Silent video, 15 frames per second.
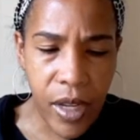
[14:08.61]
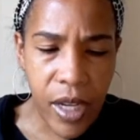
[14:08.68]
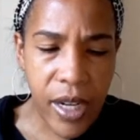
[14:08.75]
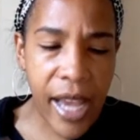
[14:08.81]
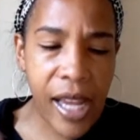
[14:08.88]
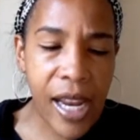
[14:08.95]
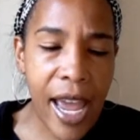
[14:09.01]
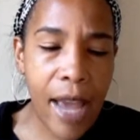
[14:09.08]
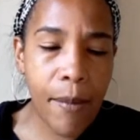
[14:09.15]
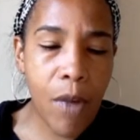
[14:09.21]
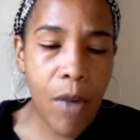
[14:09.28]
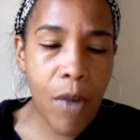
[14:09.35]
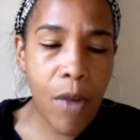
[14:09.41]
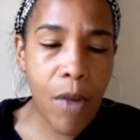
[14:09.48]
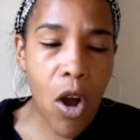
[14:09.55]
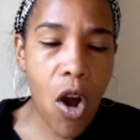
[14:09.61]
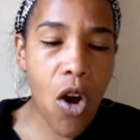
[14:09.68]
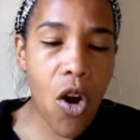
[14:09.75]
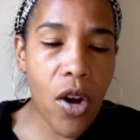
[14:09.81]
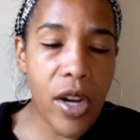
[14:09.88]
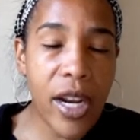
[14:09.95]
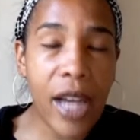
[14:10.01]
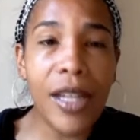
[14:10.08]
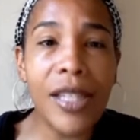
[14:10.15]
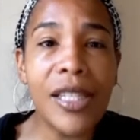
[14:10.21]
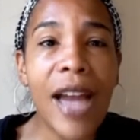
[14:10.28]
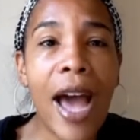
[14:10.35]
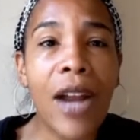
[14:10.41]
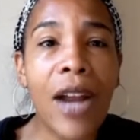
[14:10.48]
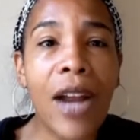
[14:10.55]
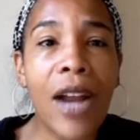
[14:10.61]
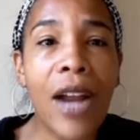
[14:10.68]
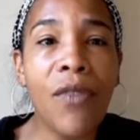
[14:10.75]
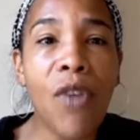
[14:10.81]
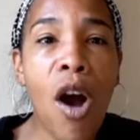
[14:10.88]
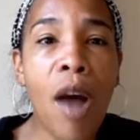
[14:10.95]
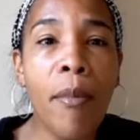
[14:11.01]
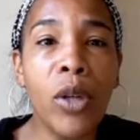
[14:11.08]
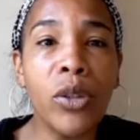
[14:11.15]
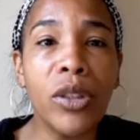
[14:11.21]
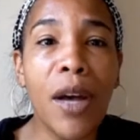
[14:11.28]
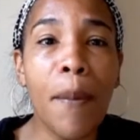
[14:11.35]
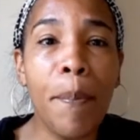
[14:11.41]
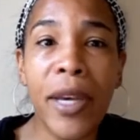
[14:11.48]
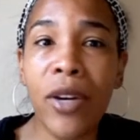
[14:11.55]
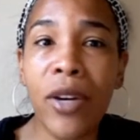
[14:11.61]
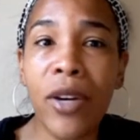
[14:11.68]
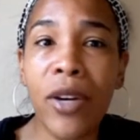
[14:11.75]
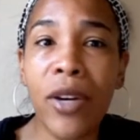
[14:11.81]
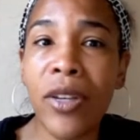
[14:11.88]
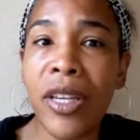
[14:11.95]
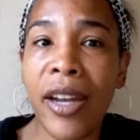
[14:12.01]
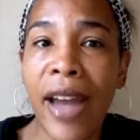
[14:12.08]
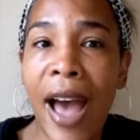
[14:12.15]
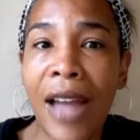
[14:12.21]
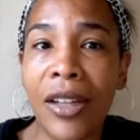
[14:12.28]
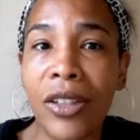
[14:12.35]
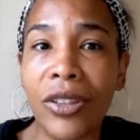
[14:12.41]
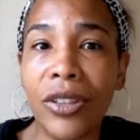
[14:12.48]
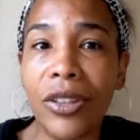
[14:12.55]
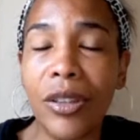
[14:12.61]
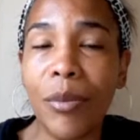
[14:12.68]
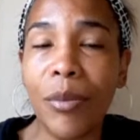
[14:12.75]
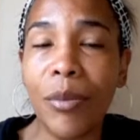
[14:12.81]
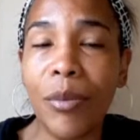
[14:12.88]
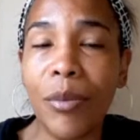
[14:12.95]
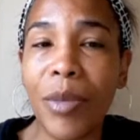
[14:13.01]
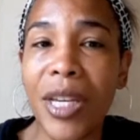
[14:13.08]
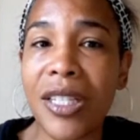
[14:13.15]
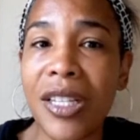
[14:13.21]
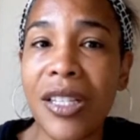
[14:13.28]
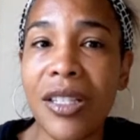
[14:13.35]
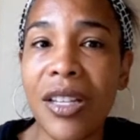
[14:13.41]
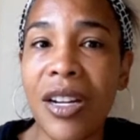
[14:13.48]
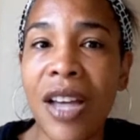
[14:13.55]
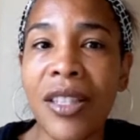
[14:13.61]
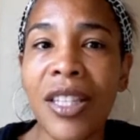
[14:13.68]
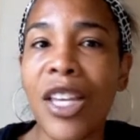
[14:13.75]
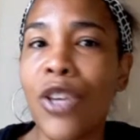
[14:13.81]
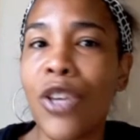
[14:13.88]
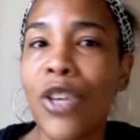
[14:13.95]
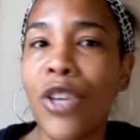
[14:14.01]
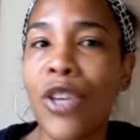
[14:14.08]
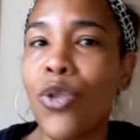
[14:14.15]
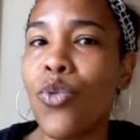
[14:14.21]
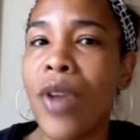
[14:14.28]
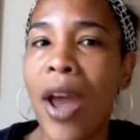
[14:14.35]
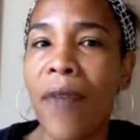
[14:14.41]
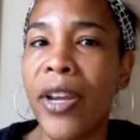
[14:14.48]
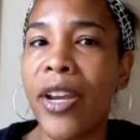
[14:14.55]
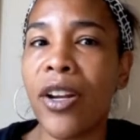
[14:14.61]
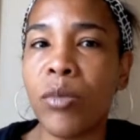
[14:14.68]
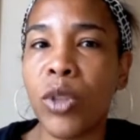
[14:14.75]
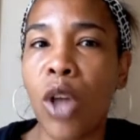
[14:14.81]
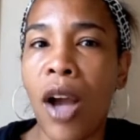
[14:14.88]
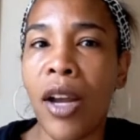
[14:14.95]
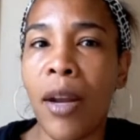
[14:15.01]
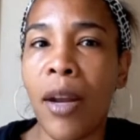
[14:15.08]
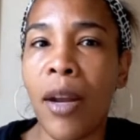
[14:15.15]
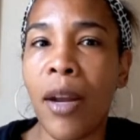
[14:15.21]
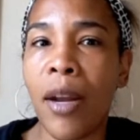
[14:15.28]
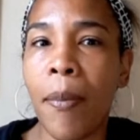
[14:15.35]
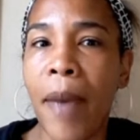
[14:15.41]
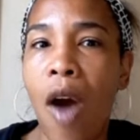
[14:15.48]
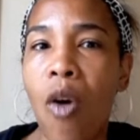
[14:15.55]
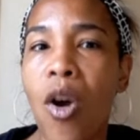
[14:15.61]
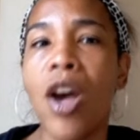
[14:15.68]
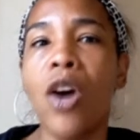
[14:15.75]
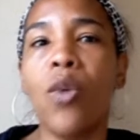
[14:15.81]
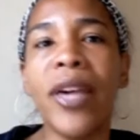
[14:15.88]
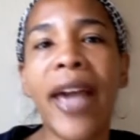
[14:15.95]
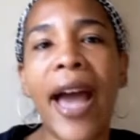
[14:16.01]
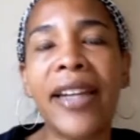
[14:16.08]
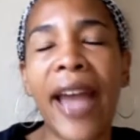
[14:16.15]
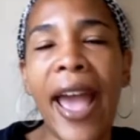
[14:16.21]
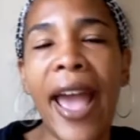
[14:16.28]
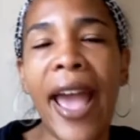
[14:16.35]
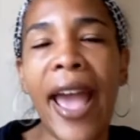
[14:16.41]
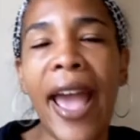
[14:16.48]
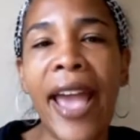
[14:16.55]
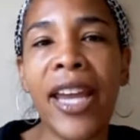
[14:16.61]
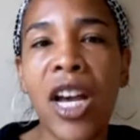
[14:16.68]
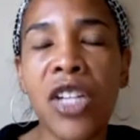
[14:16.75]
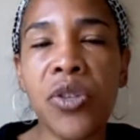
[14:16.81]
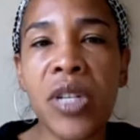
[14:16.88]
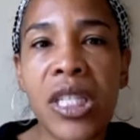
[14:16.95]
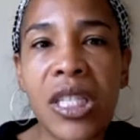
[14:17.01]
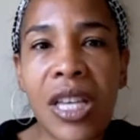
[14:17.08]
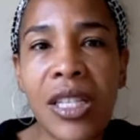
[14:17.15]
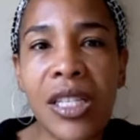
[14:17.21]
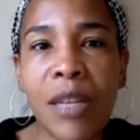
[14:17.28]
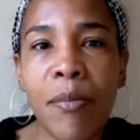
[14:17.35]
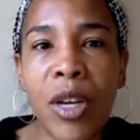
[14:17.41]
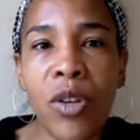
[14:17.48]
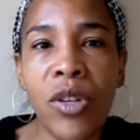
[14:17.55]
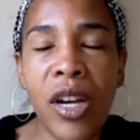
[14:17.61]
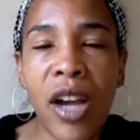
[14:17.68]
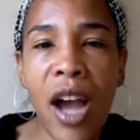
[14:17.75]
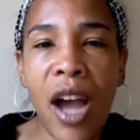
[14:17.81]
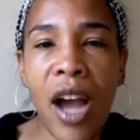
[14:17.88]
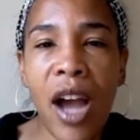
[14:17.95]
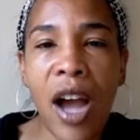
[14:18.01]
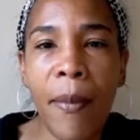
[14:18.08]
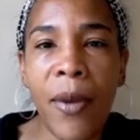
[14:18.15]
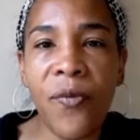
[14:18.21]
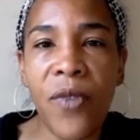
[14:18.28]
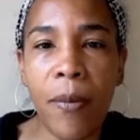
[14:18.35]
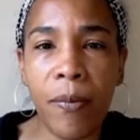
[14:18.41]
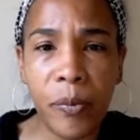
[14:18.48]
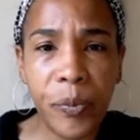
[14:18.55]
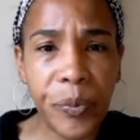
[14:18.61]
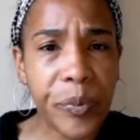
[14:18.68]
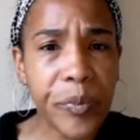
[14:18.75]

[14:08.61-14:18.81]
They claim, now listen, out of almost $1 billion, because this is another thing you never hear them talking about. We got the 860 million coming from